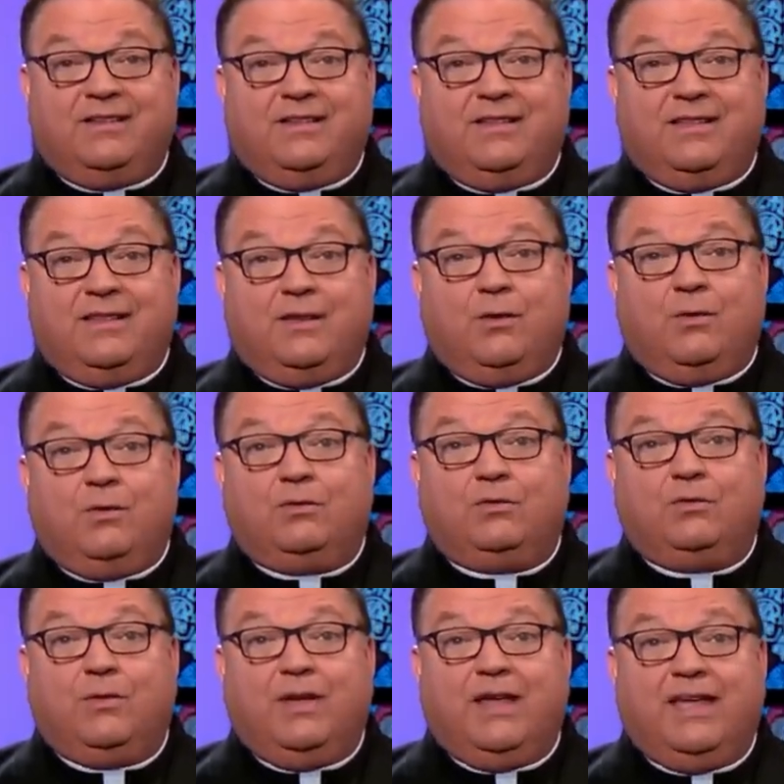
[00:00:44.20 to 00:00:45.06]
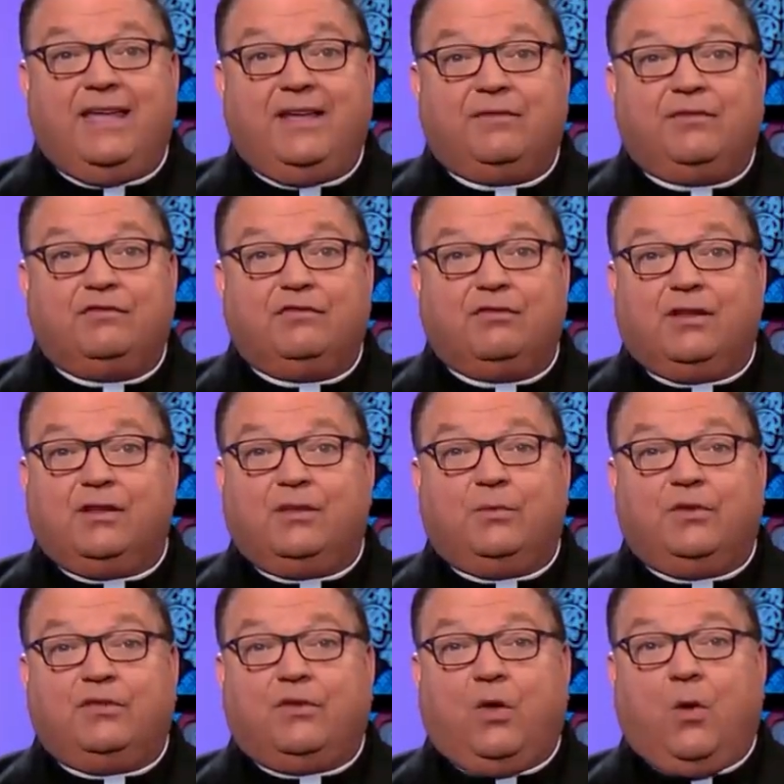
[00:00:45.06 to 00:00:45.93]
The old way of struggle
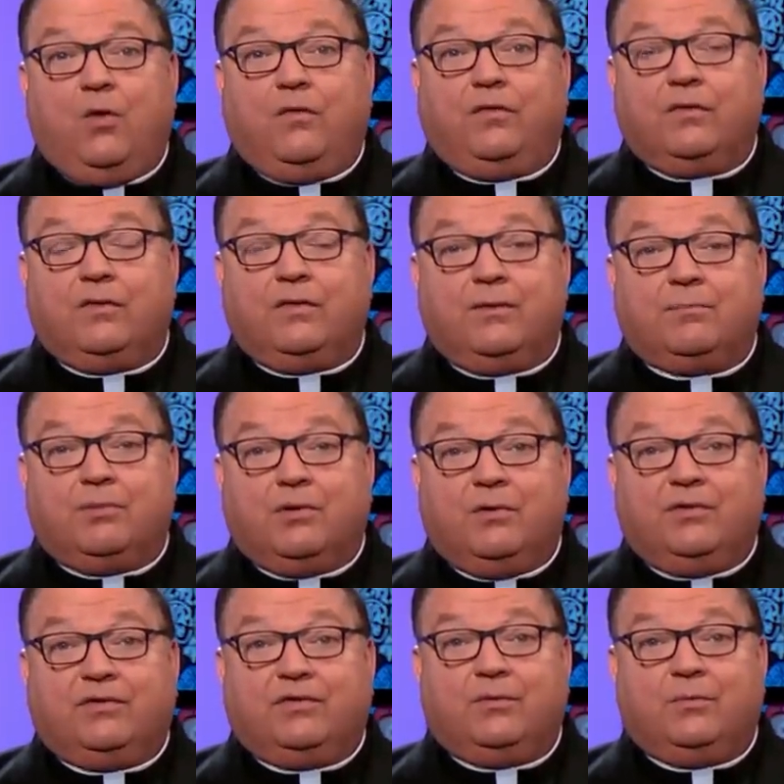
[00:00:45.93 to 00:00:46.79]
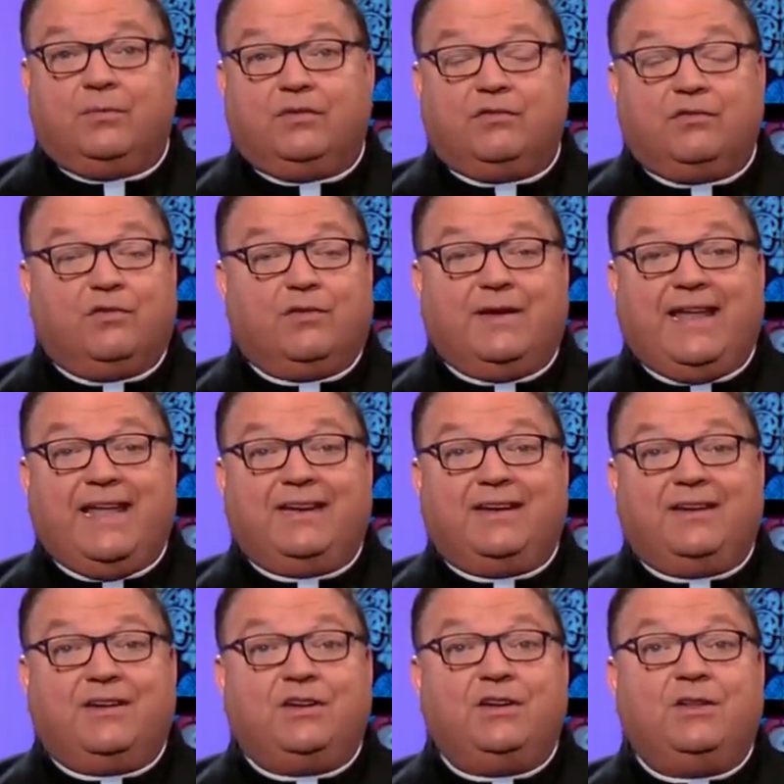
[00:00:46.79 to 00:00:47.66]
was over, and the person was
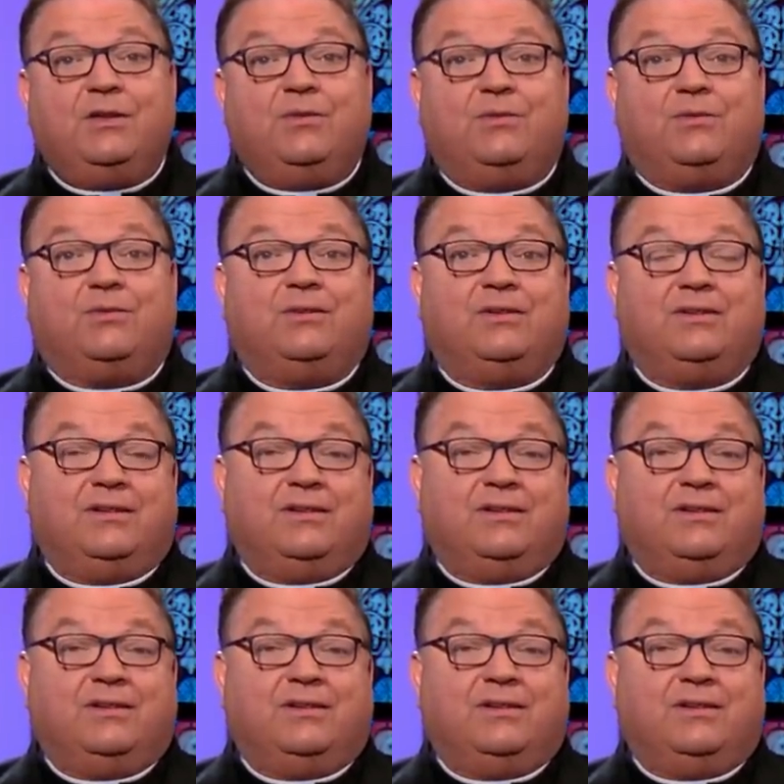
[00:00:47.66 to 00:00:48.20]
created anew.